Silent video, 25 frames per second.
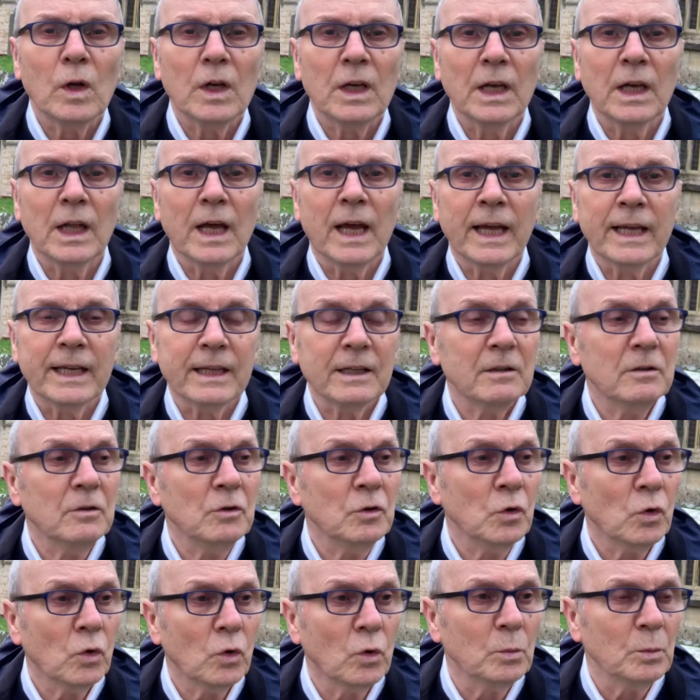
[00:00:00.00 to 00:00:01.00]
like
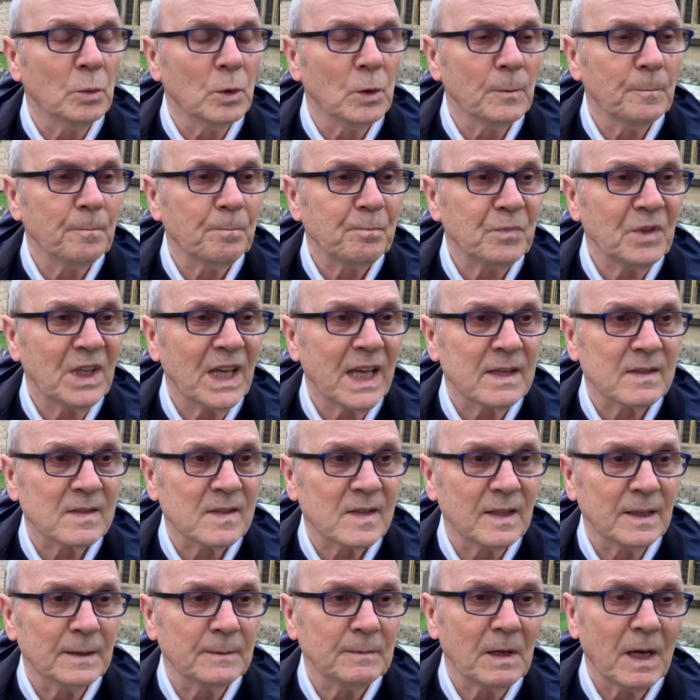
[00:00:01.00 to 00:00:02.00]
normal.
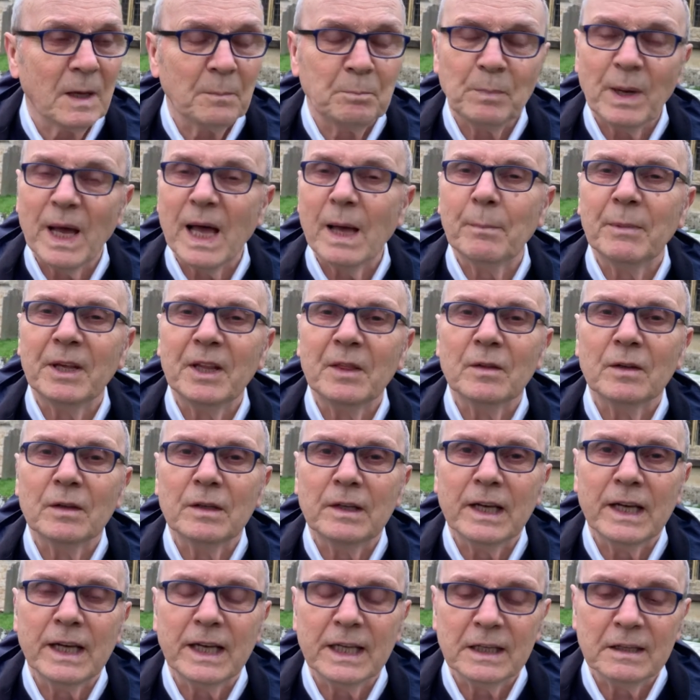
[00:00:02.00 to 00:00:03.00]
Yes, a pub in the
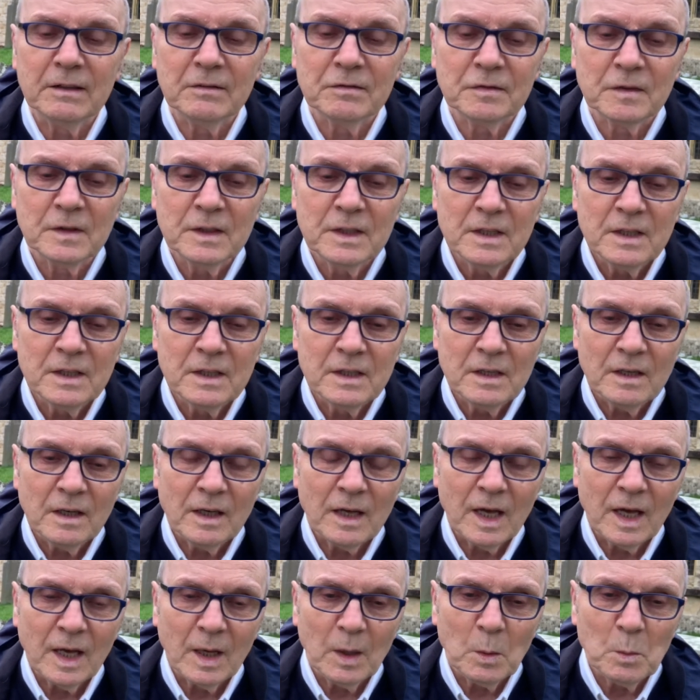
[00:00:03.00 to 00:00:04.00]
nave,
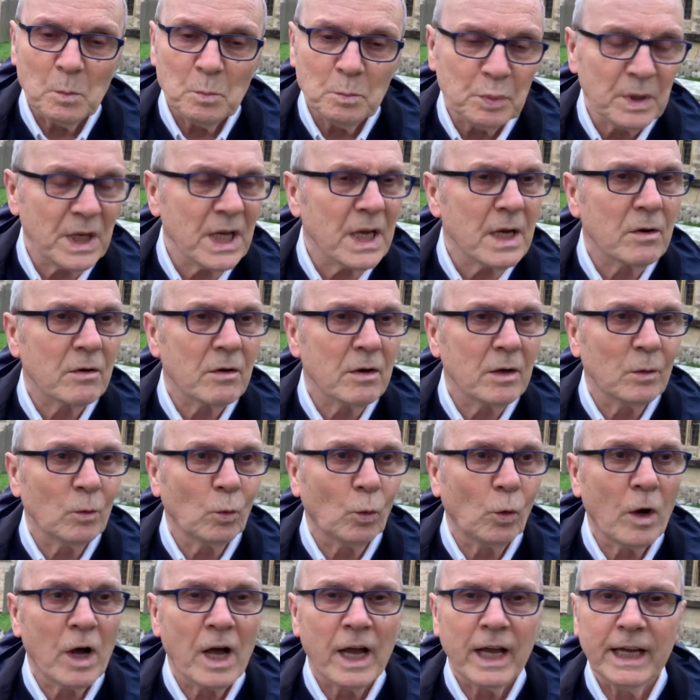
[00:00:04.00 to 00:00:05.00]
beer and
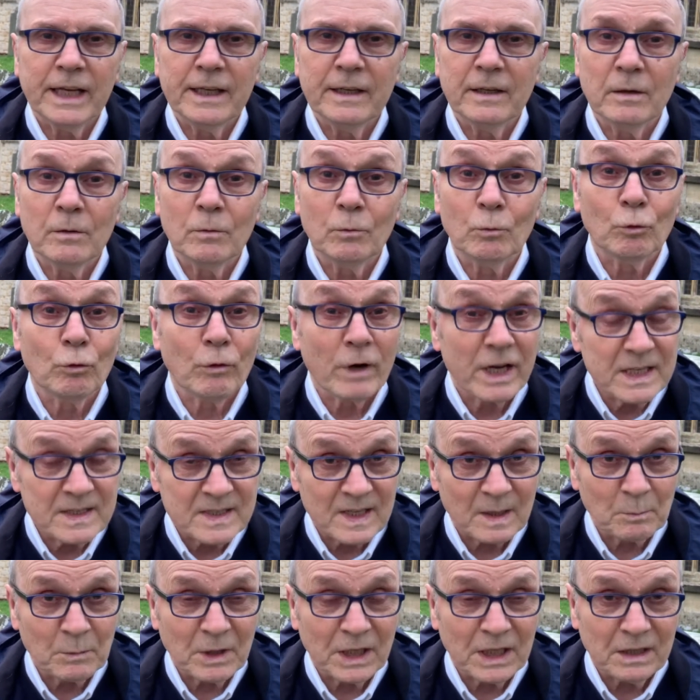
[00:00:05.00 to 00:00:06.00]
wine and
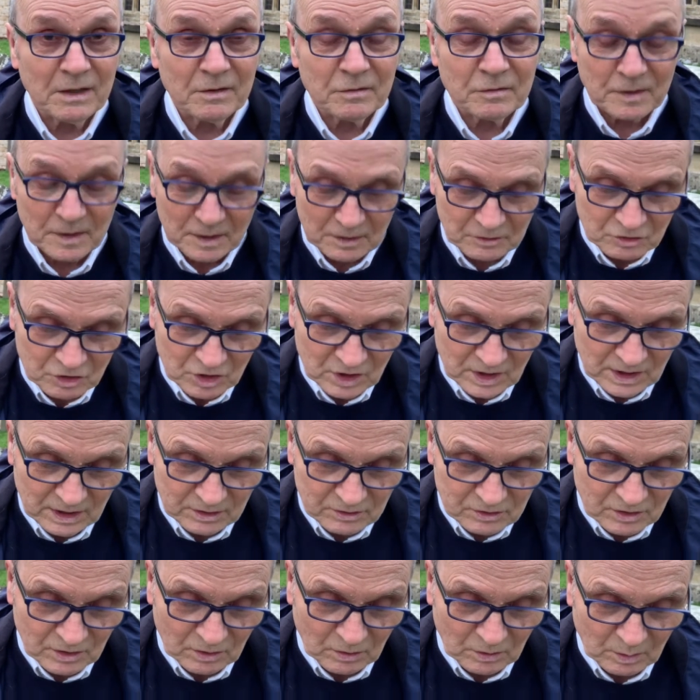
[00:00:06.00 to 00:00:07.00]
raising money for the
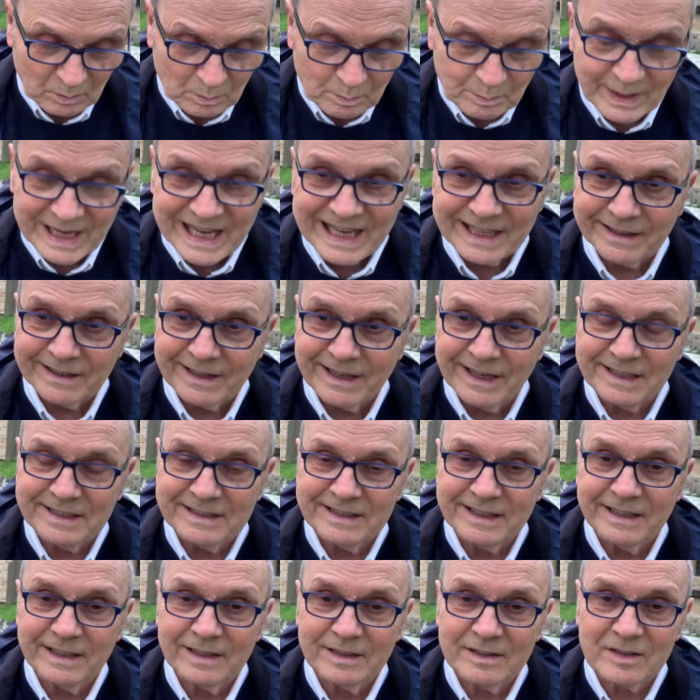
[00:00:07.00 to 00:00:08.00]
church, not a bad
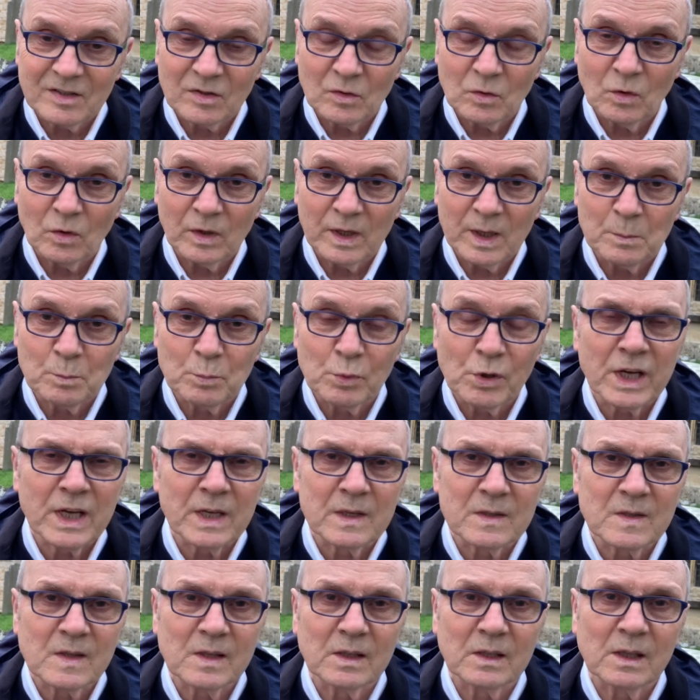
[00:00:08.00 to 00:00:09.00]
idea at all. It
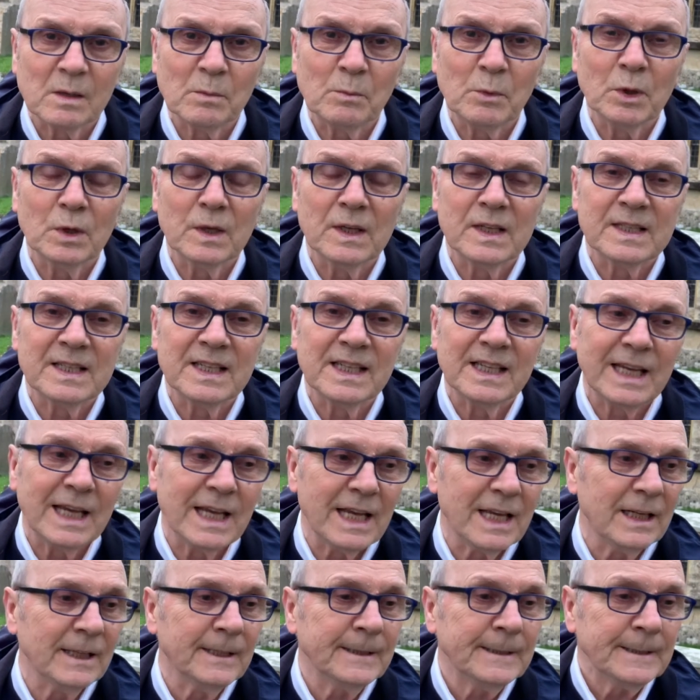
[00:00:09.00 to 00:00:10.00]
brings the community
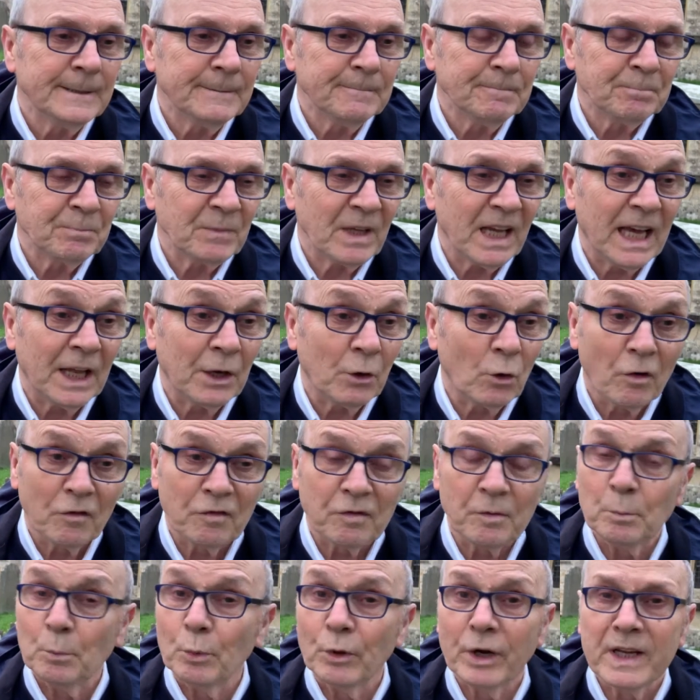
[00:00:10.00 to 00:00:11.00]
in and
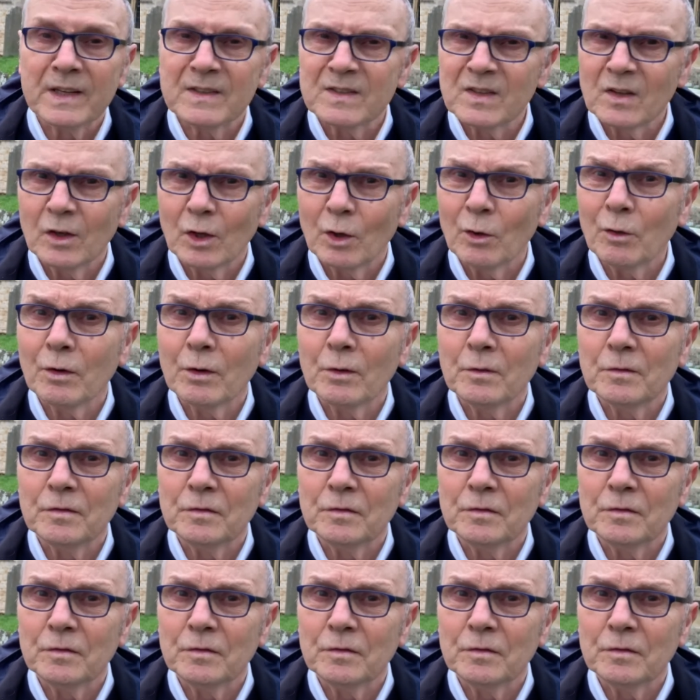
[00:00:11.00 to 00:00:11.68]
often brings a lot of